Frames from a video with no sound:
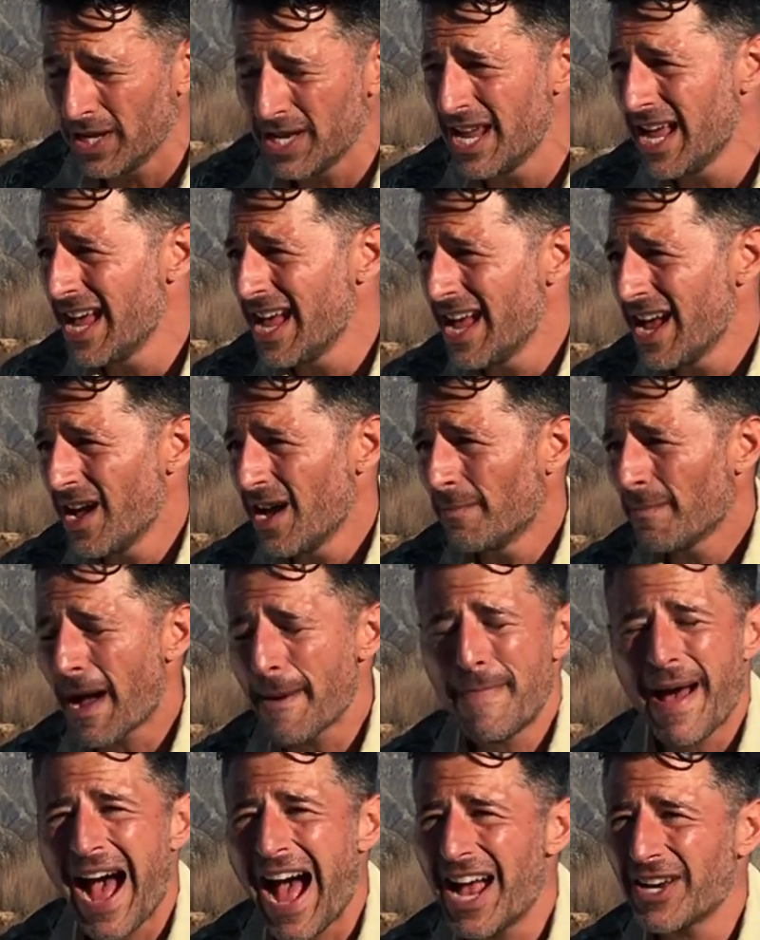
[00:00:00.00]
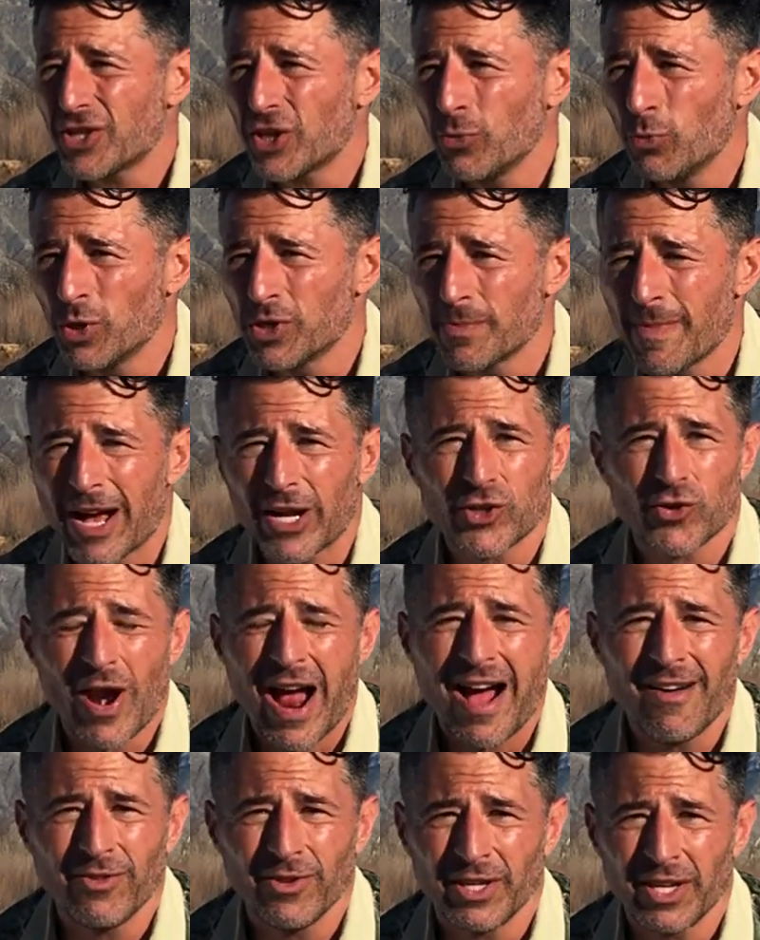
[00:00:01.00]
And my passion was about
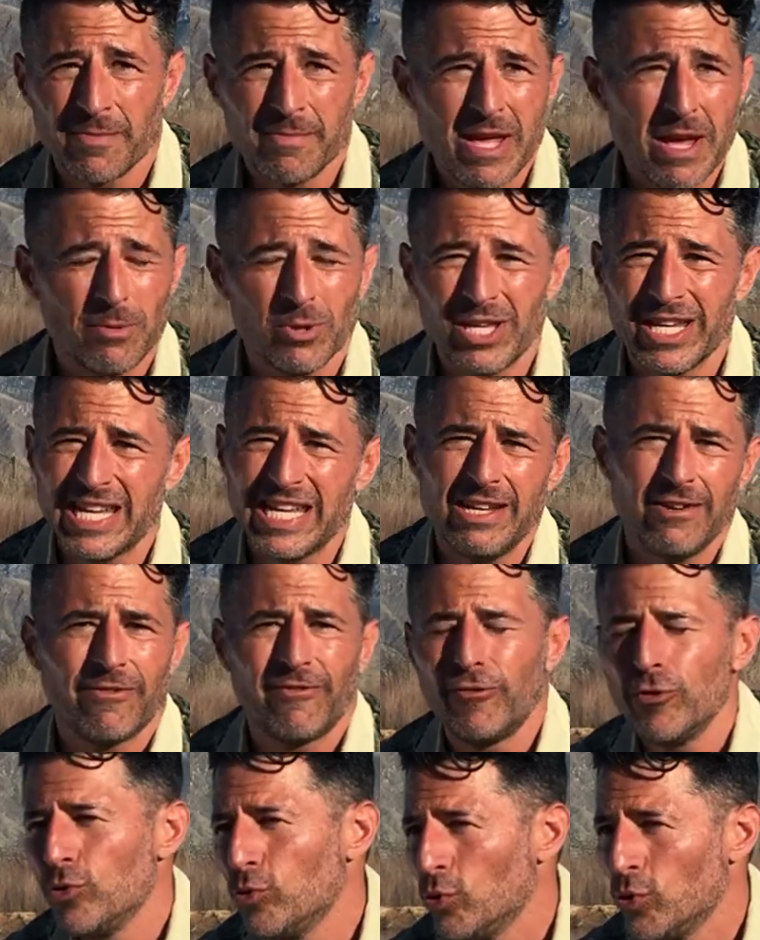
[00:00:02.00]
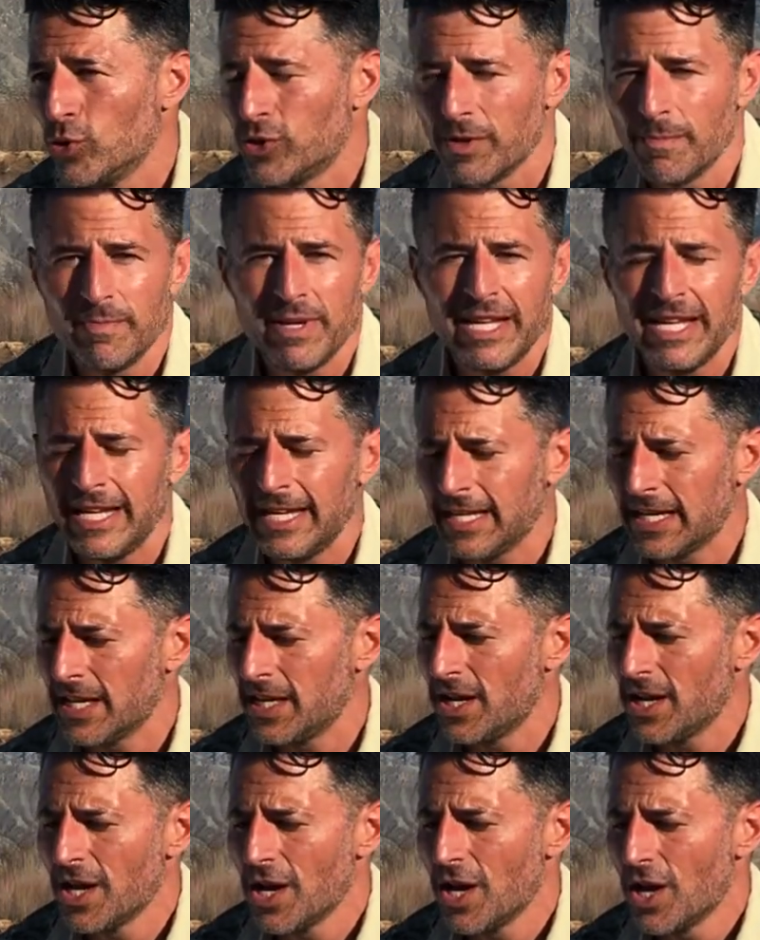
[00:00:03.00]
traveling and be able to eat foods and being
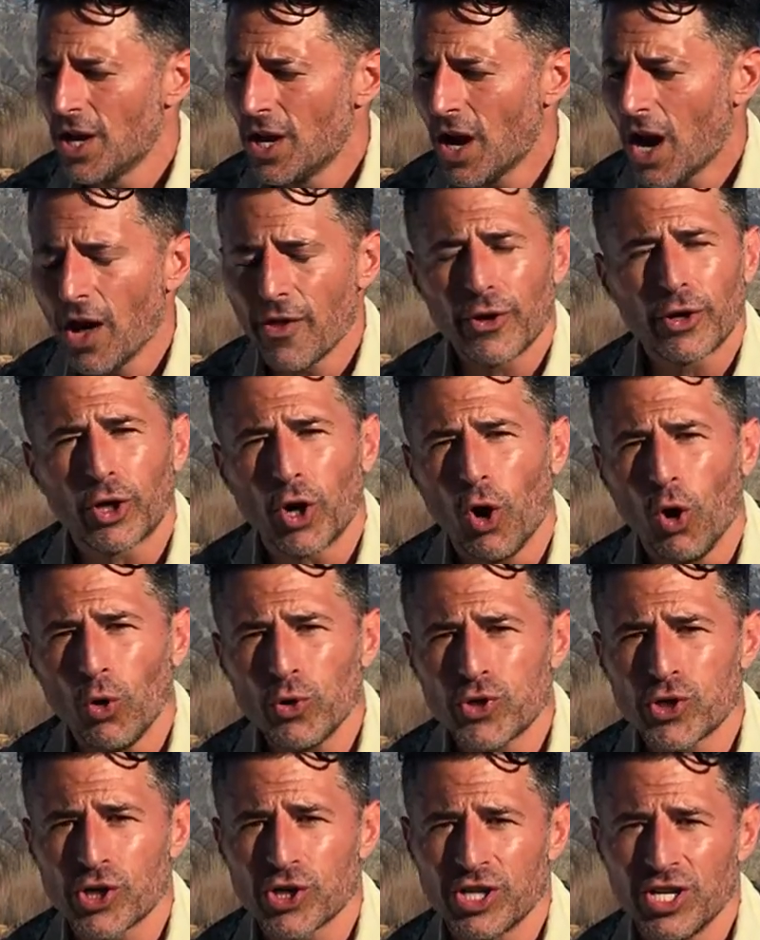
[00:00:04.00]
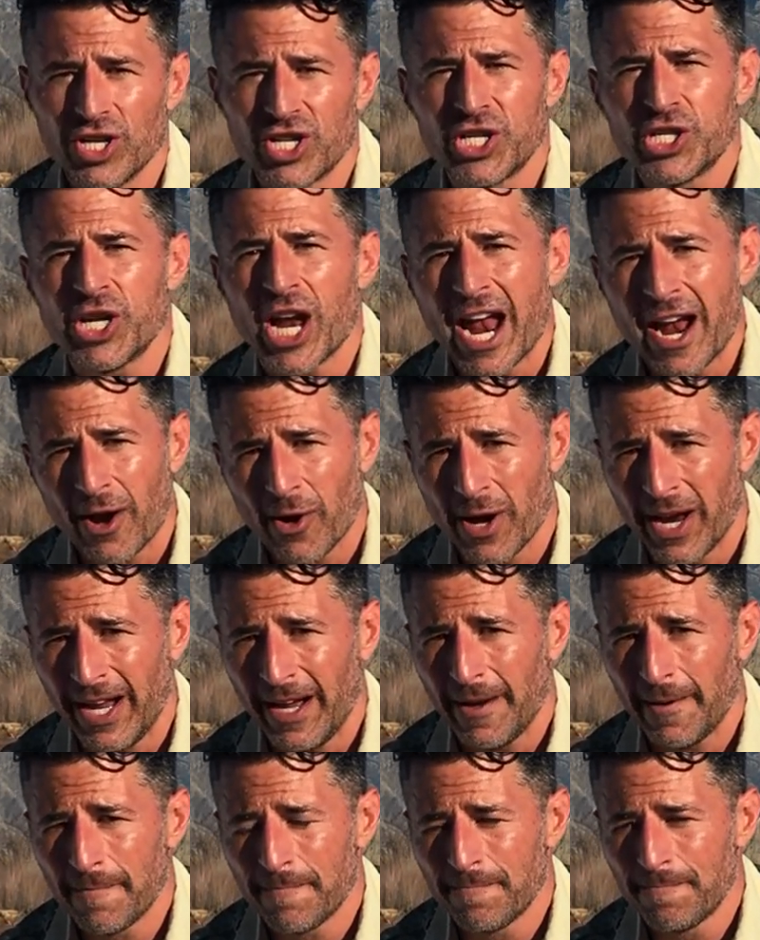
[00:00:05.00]
in other cultures and
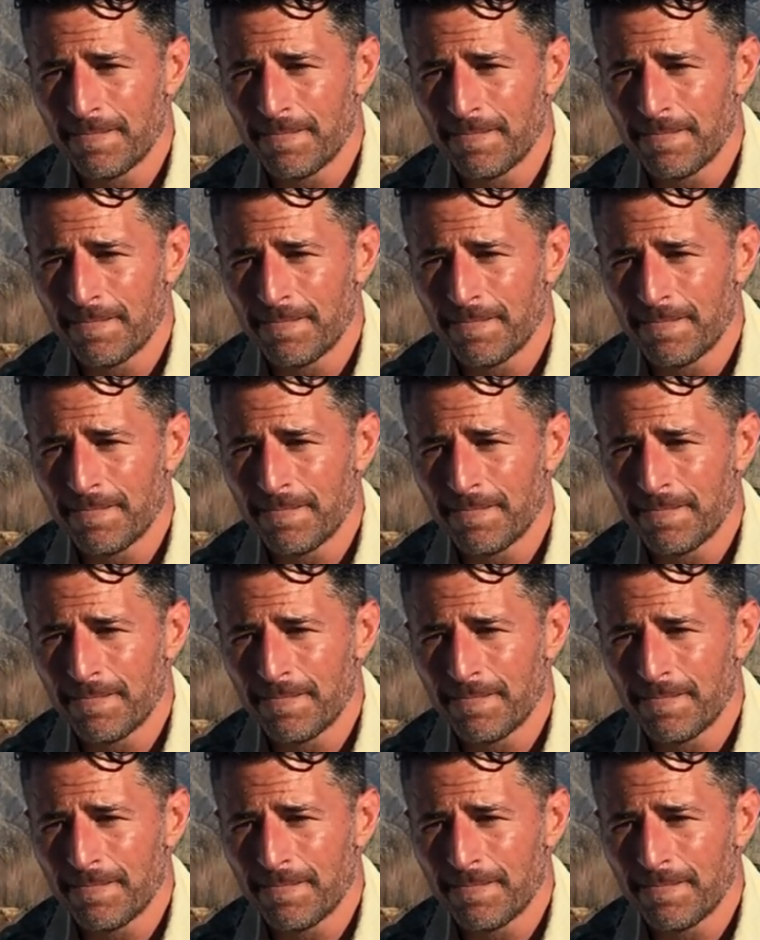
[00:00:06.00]
sharing.